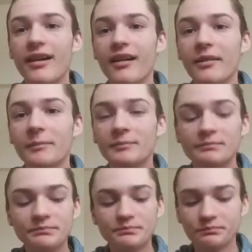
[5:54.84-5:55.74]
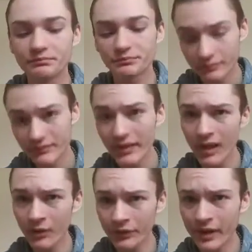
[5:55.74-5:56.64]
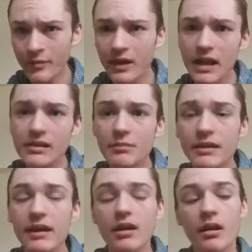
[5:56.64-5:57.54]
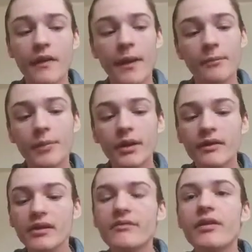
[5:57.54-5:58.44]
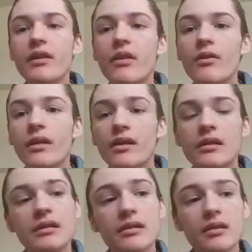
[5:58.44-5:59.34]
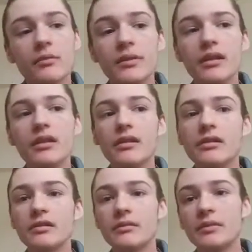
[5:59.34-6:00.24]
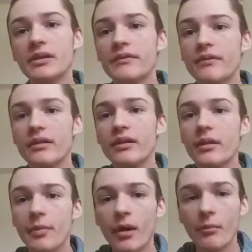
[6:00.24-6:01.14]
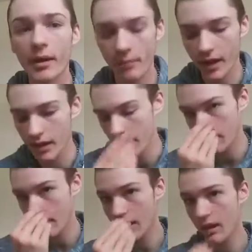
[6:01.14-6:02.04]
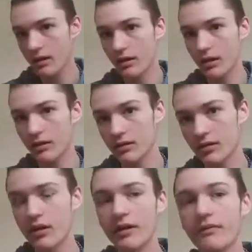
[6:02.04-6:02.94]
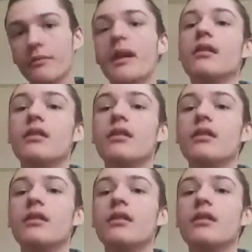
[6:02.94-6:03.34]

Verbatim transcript: Um, I'll keep you guys updated on that. But this video is going to be specifically about my pain uh, starting from head